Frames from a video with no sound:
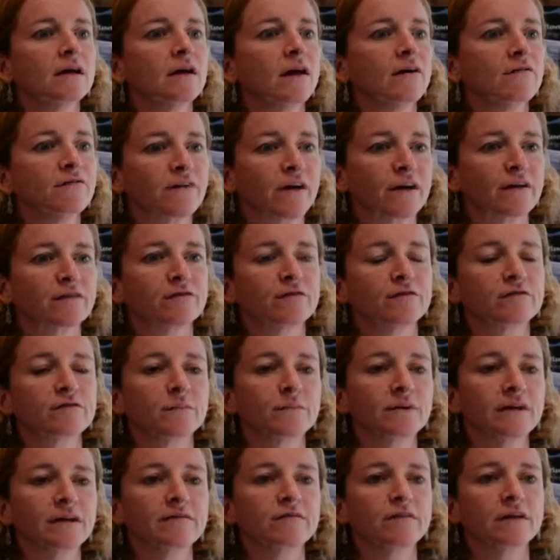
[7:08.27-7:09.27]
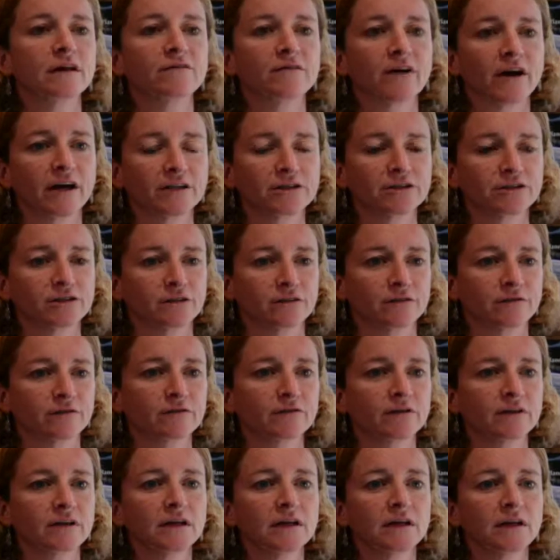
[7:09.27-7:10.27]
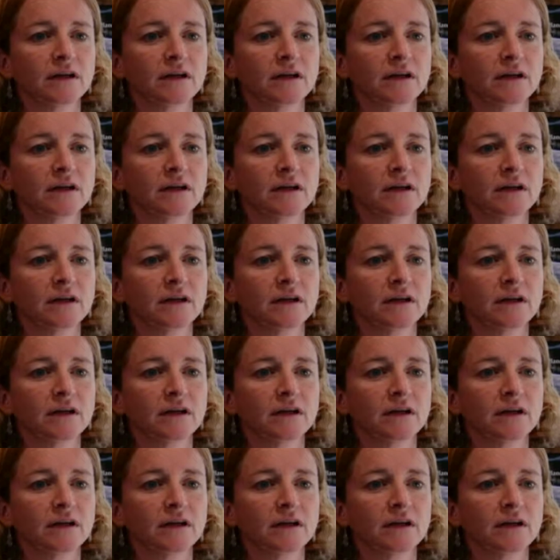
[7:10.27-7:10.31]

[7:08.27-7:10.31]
affects the stability of ice shelves.